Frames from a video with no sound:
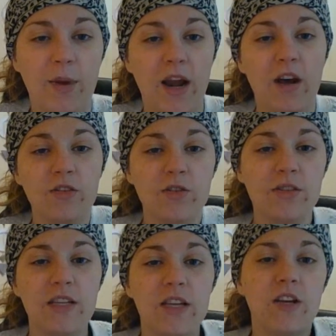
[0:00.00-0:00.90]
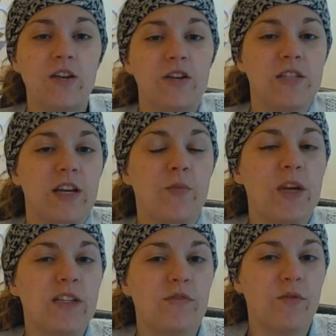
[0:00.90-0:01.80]
And I also see that you're 10
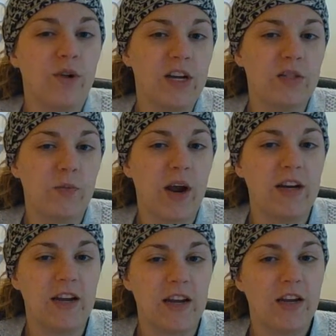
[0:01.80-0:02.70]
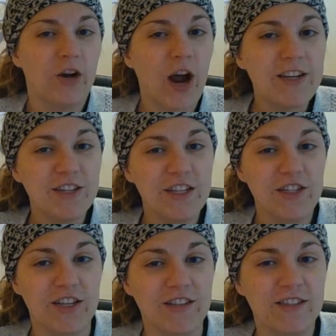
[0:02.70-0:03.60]
weeks and 4 days pregnant.
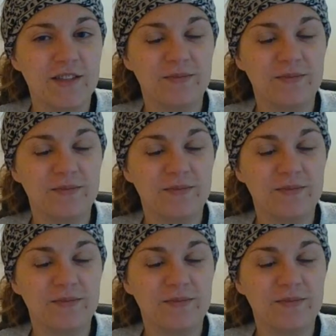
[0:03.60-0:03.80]
Congratulations.